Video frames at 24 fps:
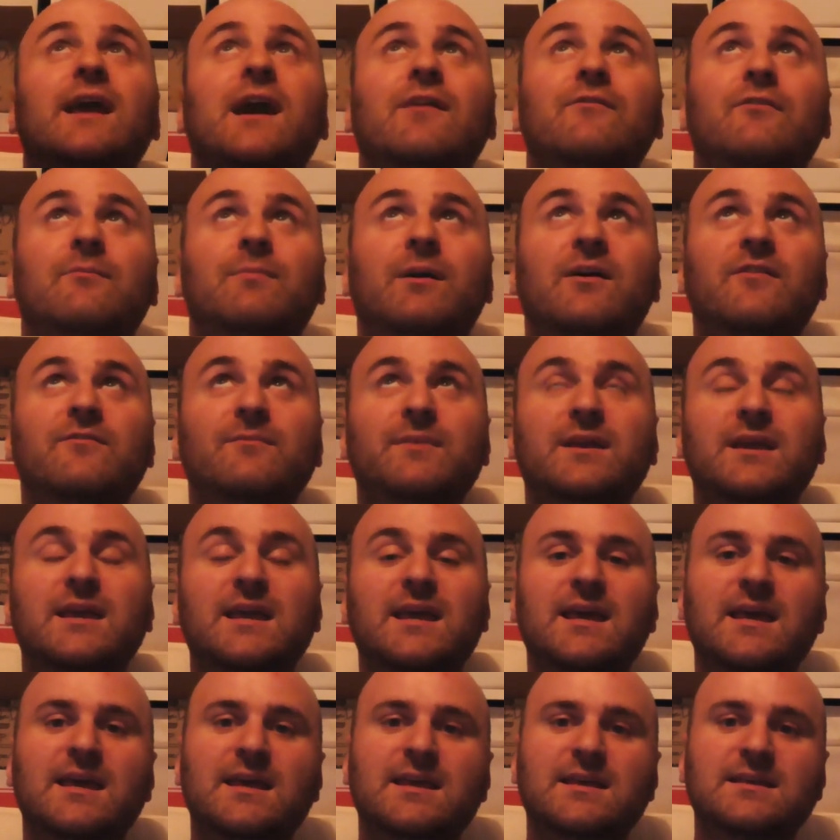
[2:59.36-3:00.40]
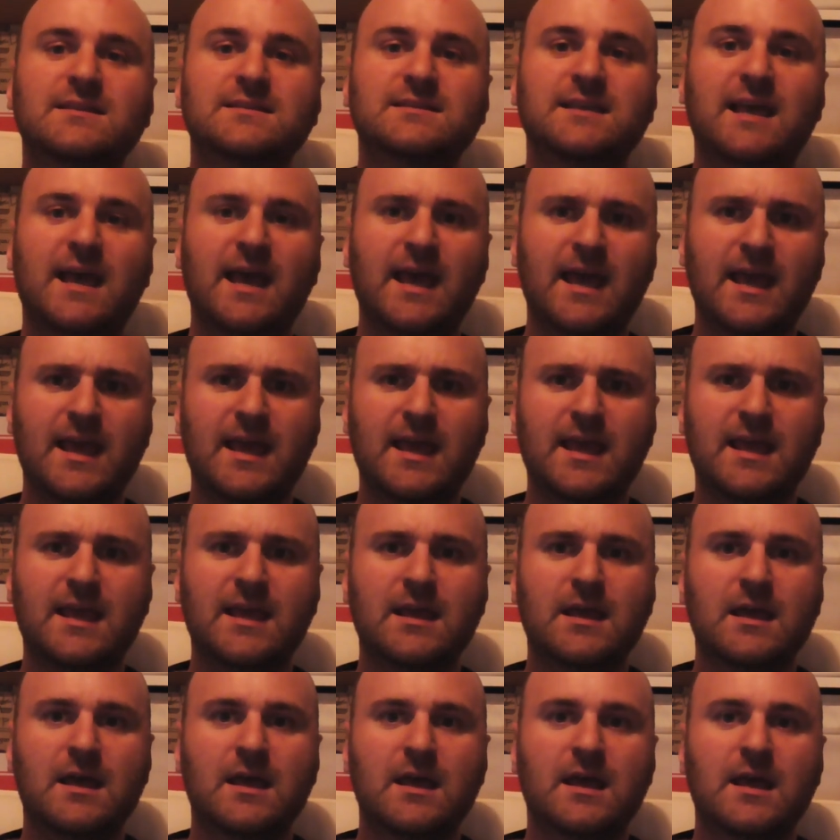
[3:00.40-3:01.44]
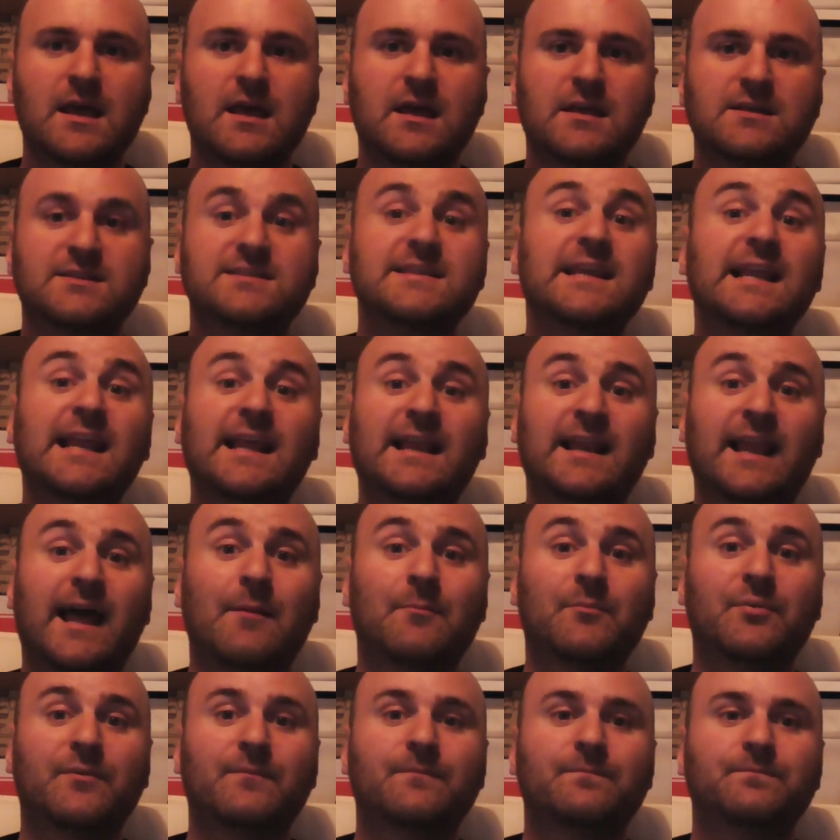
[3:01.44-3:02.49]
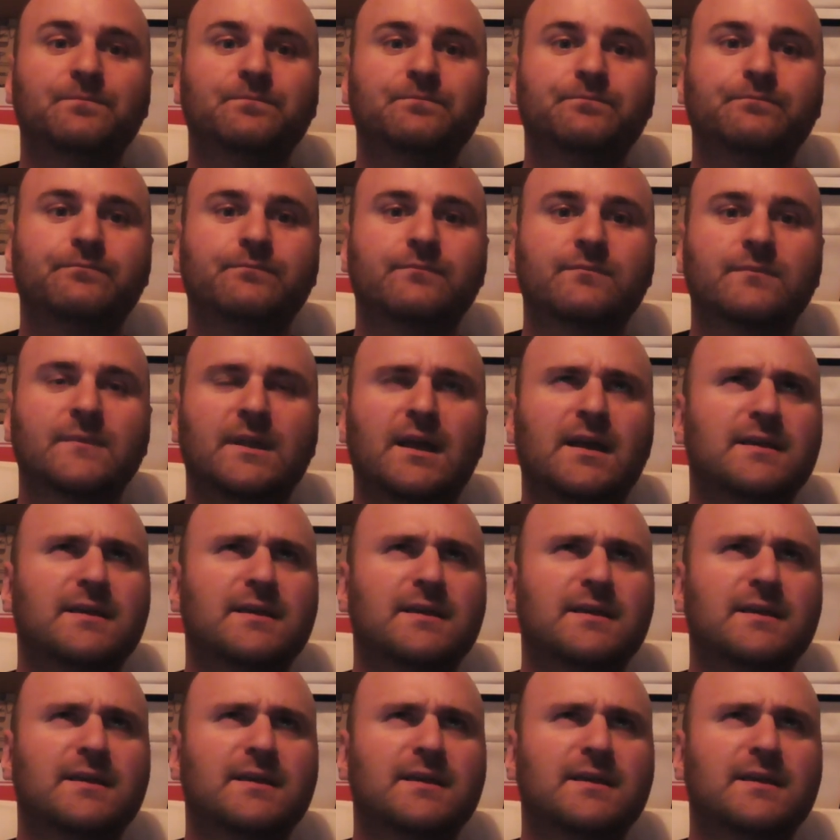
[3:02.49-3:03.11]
above me is a ceiling light, and